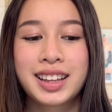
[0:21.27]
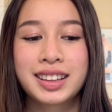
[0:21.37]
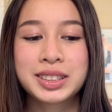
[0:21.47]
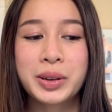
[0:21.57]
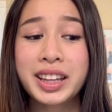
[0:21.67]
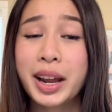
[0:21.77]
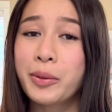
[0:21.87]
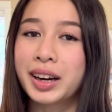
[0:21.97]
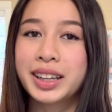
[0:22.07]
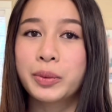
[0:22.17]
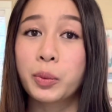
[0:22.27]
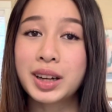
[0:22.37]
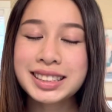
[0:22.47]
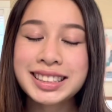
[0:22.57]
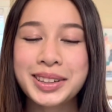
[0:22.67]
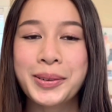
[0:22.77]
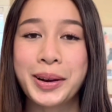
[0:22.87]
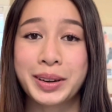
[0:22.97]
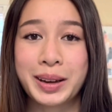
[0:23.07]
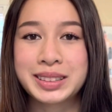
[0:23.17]
the score that I wanted wasn't
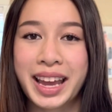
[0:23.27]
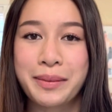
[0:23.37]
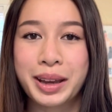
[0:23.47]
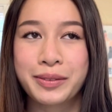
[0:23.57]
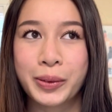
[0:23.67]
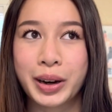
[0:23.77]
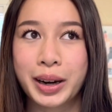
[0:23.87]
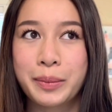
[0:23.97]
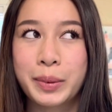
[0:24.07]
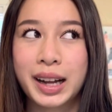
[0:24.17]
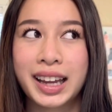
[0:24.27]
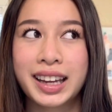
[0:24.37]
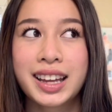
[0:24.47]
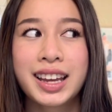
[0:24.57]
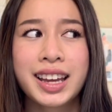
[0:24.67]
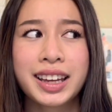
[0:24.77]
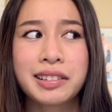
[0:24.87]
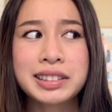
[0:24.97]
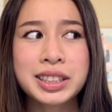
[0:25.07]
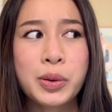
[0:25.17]
quite what I was aiming for but it
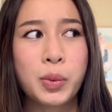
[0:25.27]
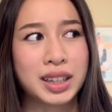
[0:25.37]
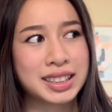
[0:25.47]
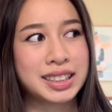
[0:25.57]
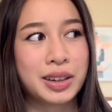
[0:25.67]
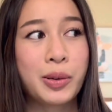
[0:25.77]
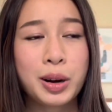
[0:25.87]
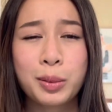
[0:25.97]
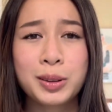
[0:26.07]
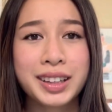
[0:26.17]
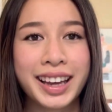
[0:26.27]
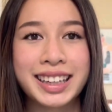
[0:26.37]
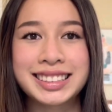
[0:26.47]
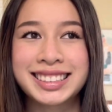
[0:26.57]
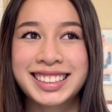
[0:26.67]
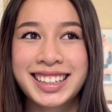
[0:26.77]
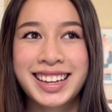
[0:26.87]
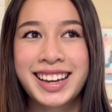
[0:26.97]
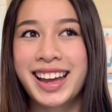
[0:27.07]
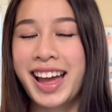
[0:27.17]
also wasn't horrible and
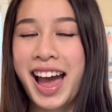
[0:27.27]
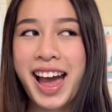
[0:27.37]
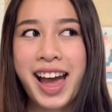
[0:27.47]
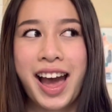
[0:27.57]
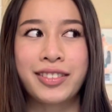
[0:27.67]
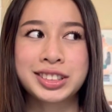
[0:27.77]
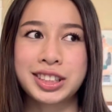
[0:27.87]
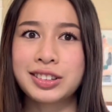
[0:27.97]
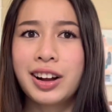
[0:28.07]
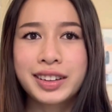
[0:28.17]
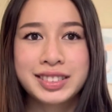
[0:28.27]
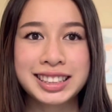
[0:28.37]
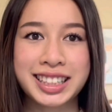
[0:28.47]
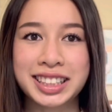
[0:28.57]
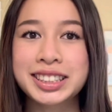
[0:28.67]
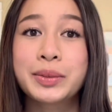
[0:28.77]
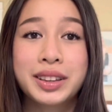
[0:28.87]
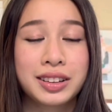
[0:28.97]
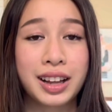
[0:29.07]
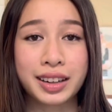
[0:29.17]
after a lot of discussion with
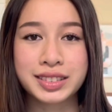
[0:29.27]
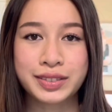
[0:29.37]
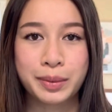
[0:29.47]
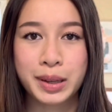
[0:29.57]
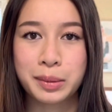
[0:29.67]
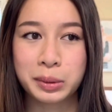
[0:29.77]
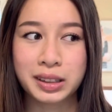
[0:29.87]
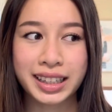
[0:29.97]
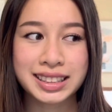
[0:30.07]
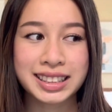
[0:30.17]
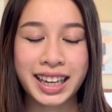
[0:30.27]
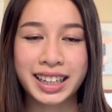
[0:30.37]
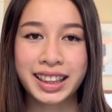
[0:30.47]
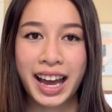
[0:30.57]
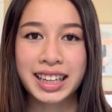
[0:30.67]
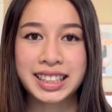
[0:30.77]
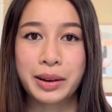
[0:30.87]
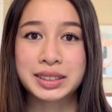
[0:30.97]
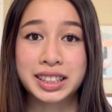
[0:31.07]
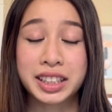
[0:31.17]
a lot of different people, I decided that I
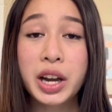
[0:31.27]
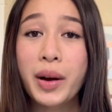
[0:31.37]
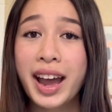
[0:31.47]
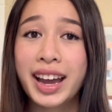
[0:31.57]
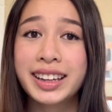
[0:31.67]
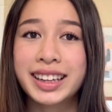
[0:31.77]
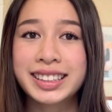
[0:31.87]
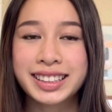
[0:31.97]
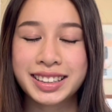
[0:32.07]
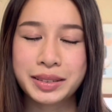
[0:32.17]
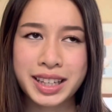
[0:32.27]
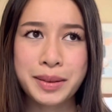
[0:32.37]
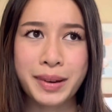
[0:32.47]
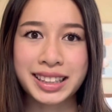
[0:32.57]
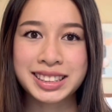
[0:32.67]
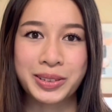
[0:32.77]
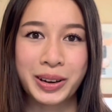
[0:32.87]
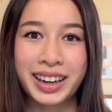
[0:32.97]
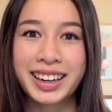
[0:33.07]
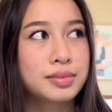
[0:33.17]
was gonna go ahead and keep my score.